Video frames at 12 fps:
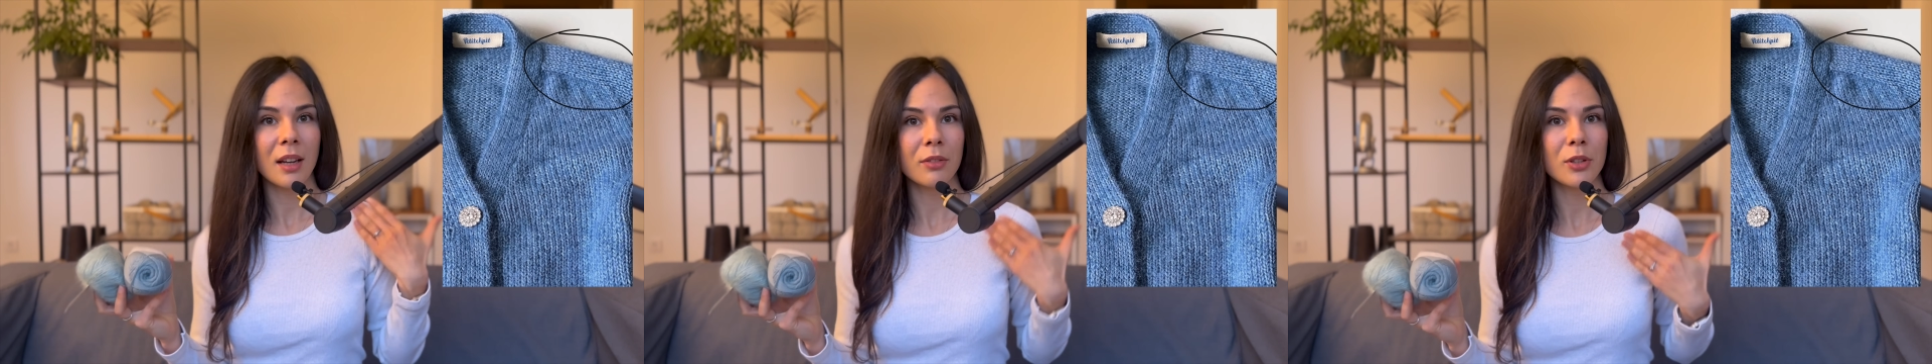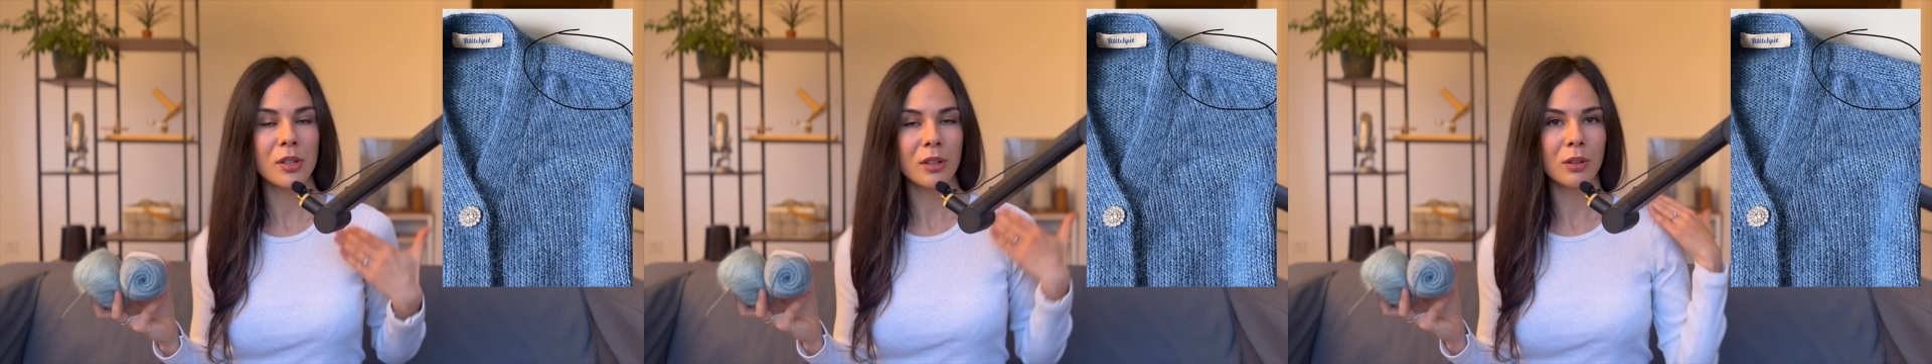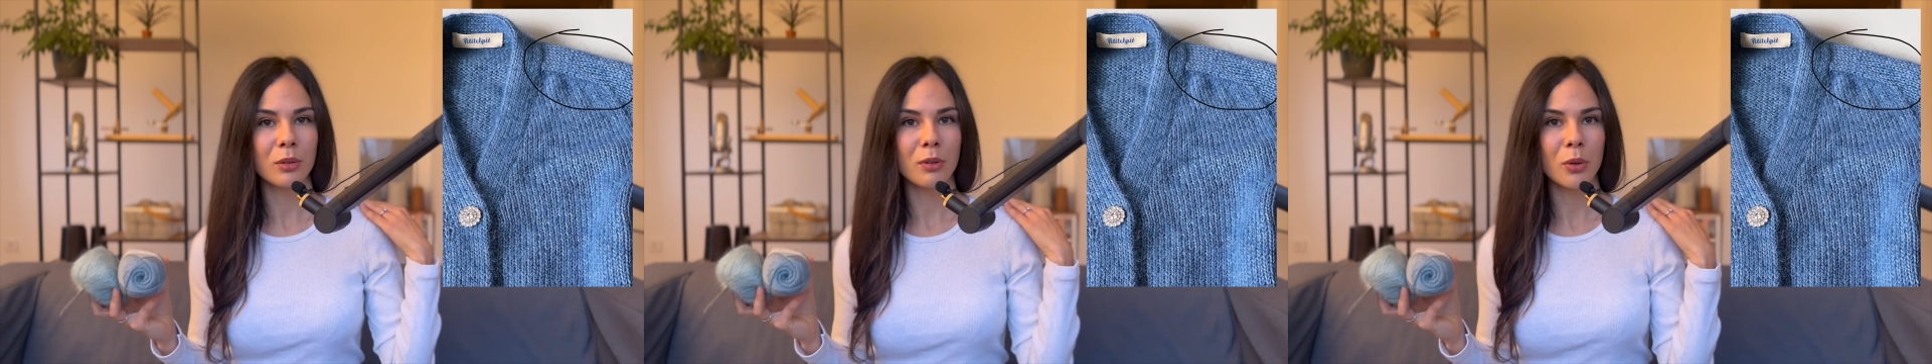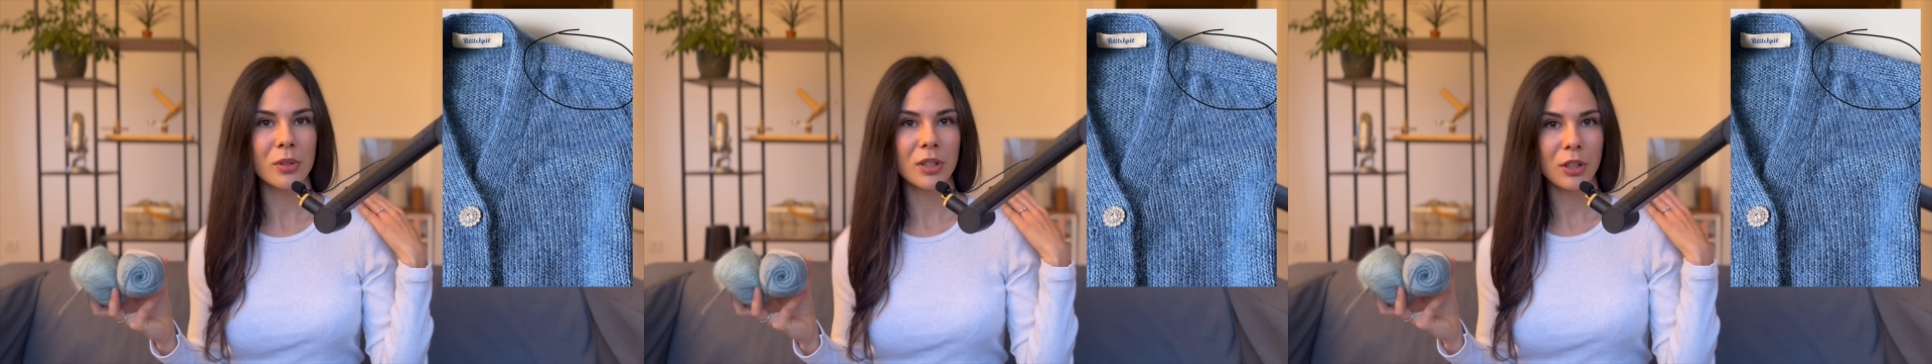every single
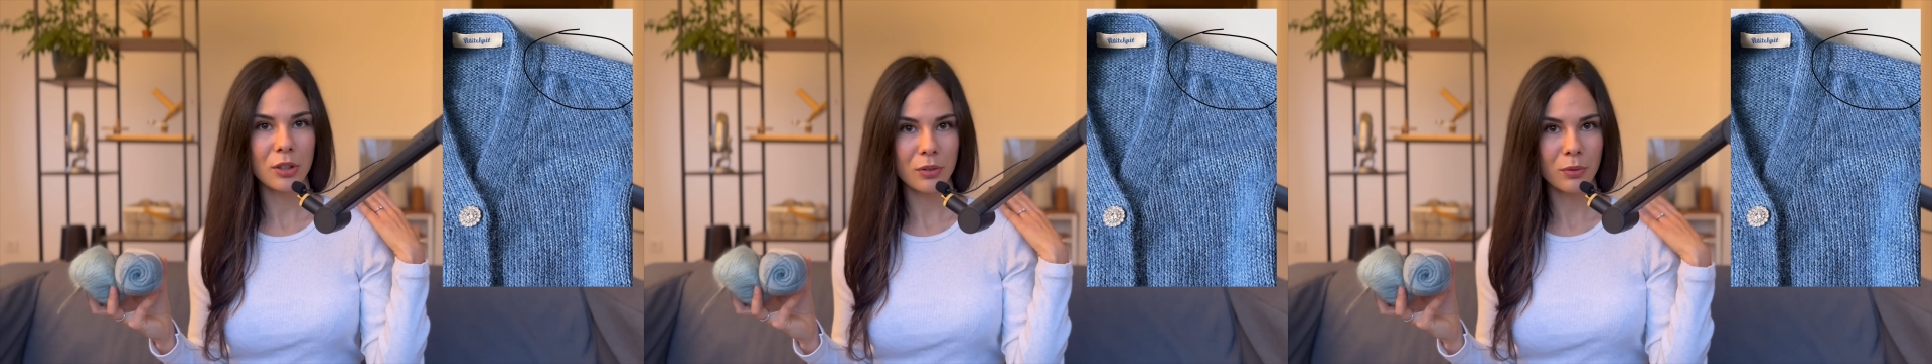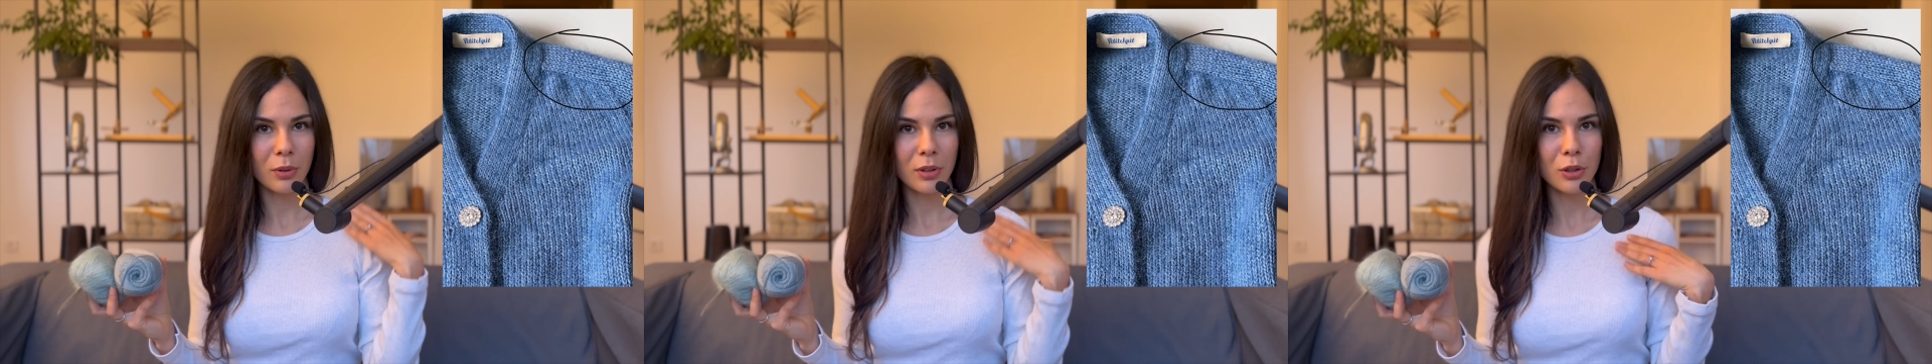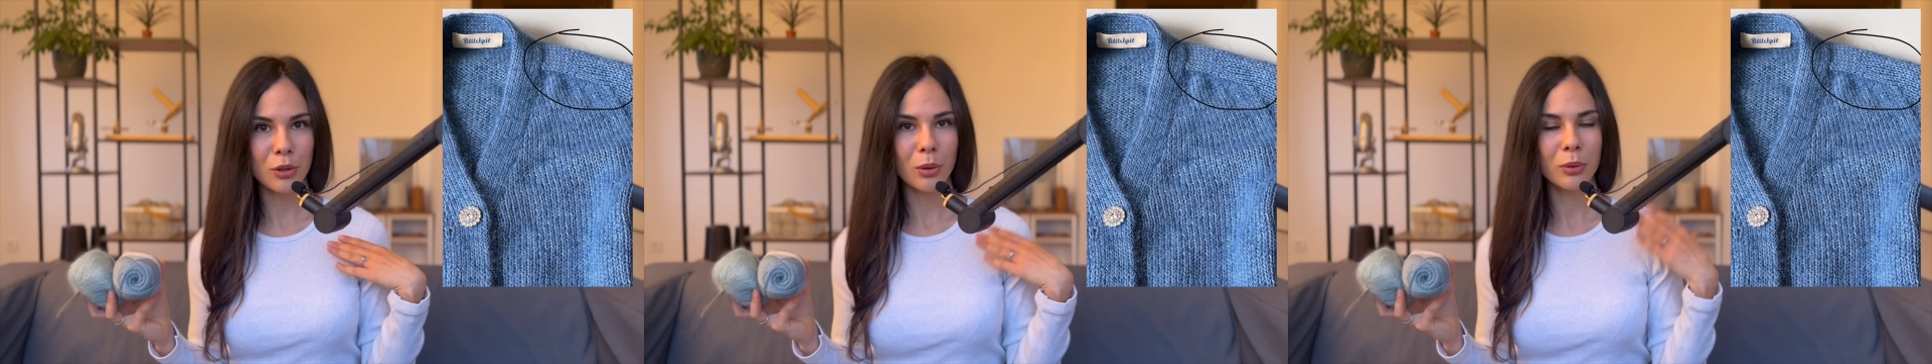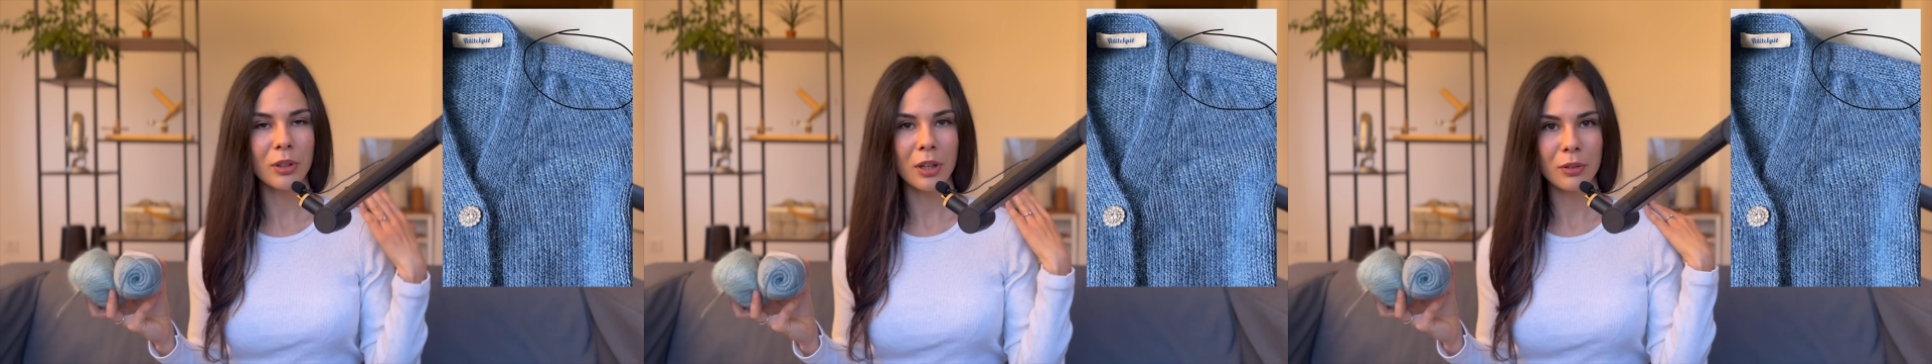row stitches for the
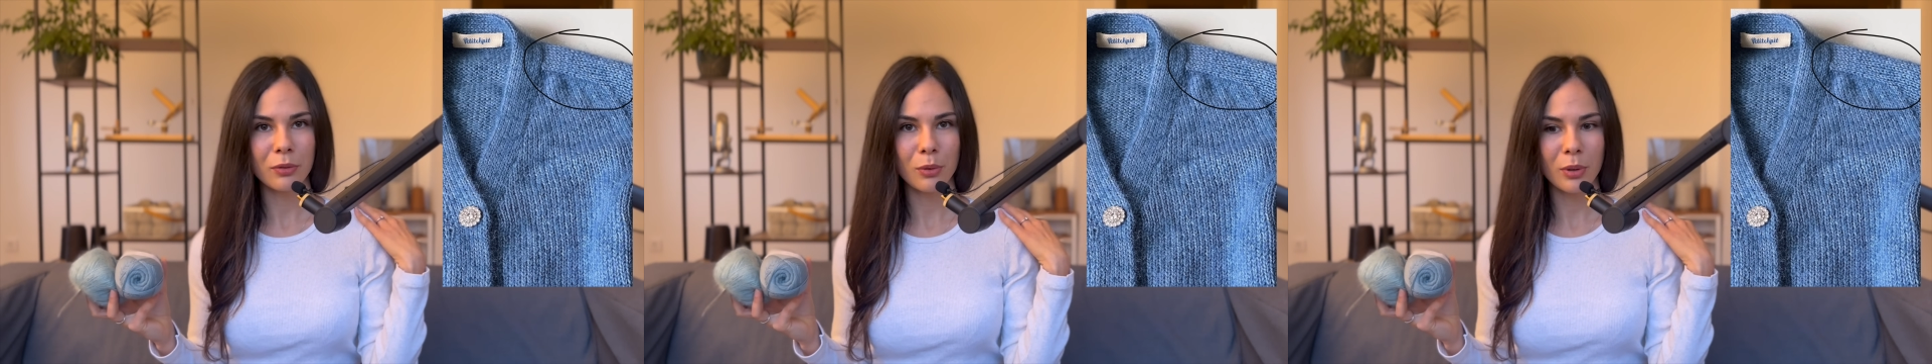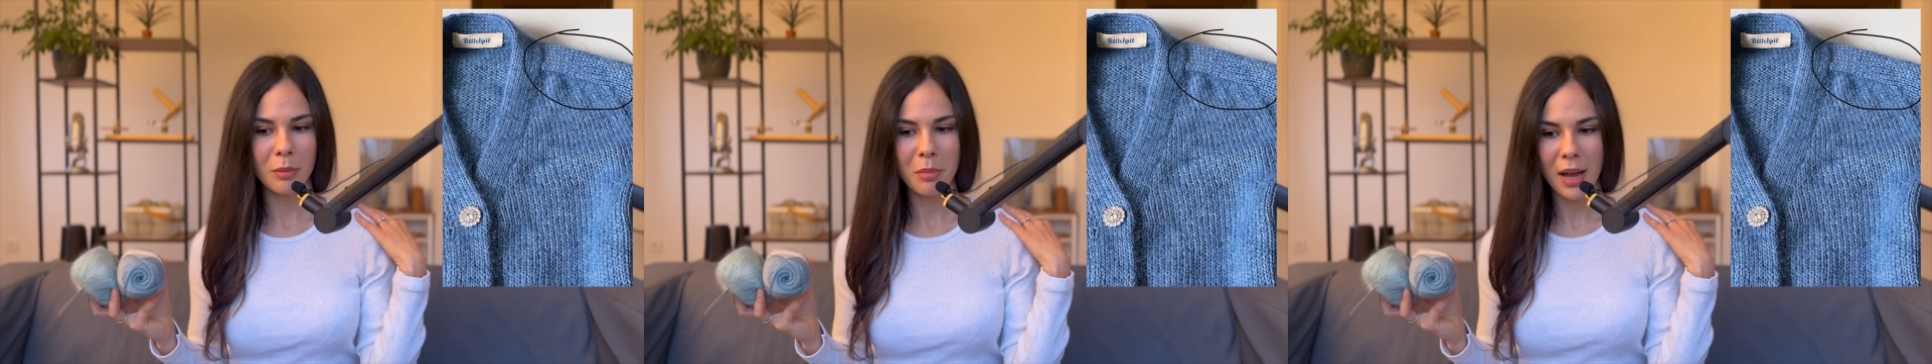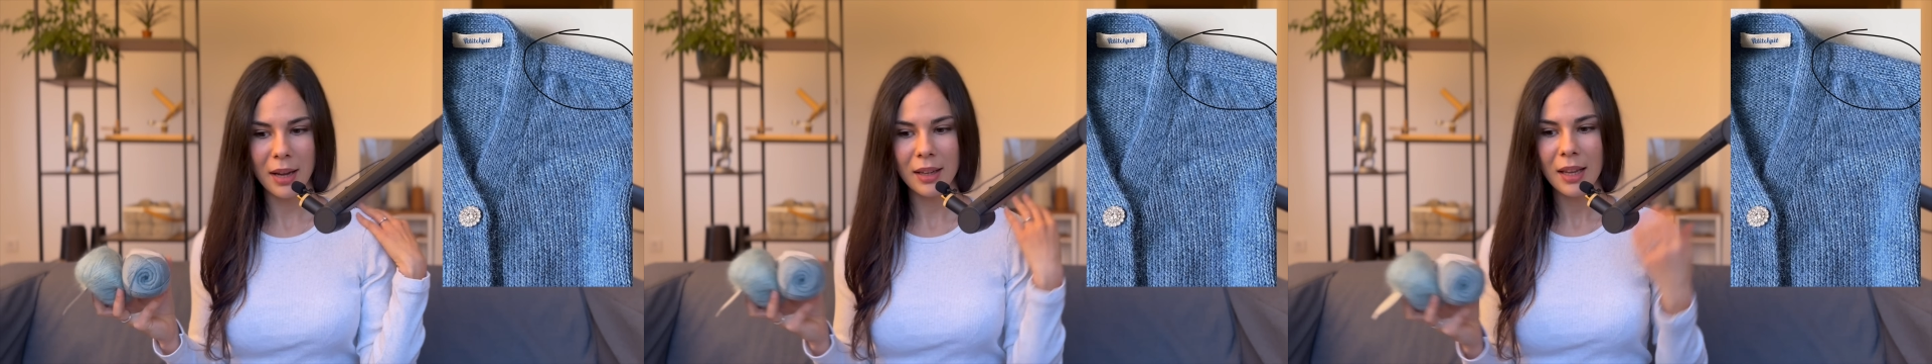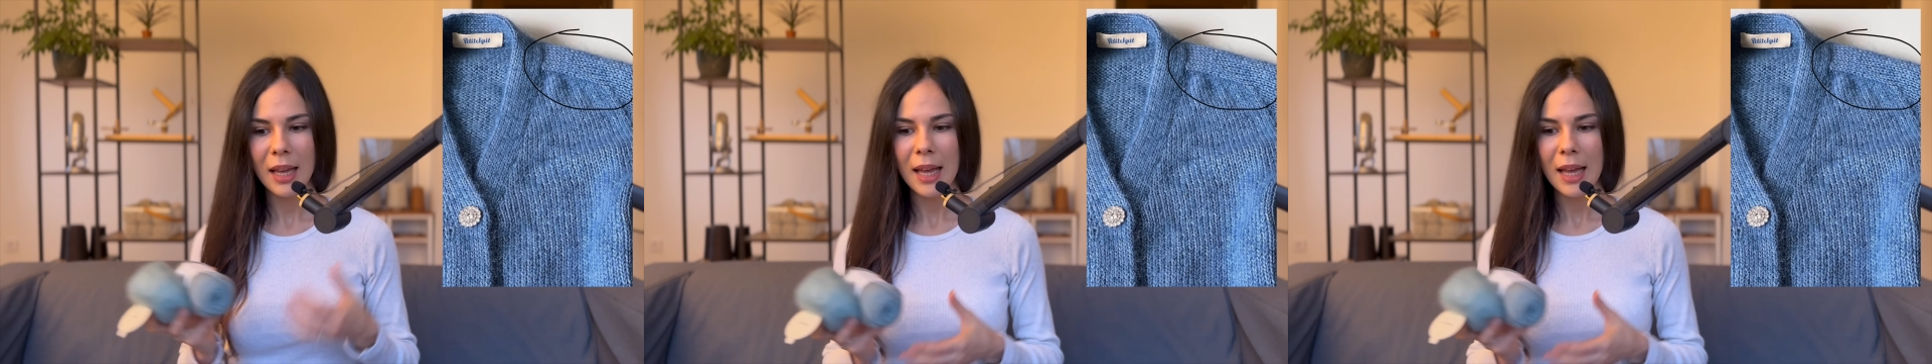shoulder and for the back,